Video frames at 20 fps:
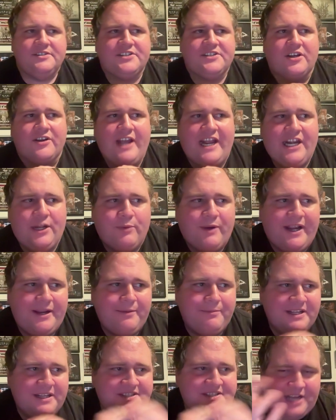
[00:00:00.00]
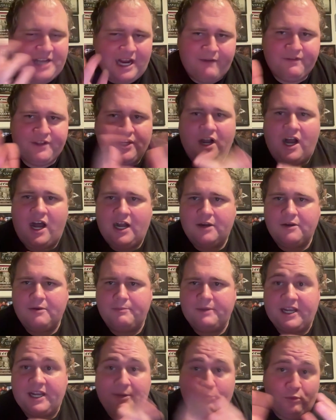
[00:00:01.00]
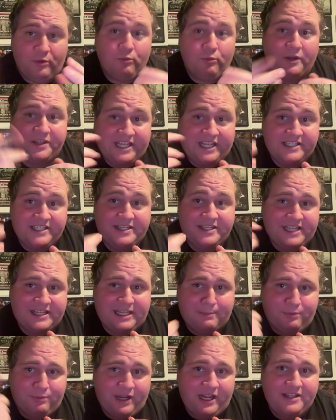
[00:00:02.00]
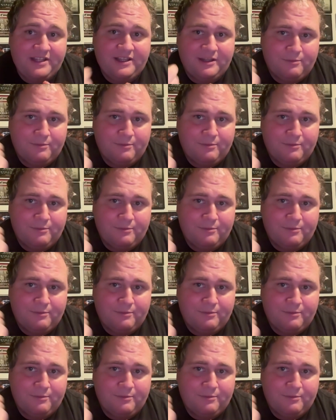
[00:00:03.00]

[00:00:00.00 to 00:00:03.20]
So anyway, it's time for their on. And what they did is that they played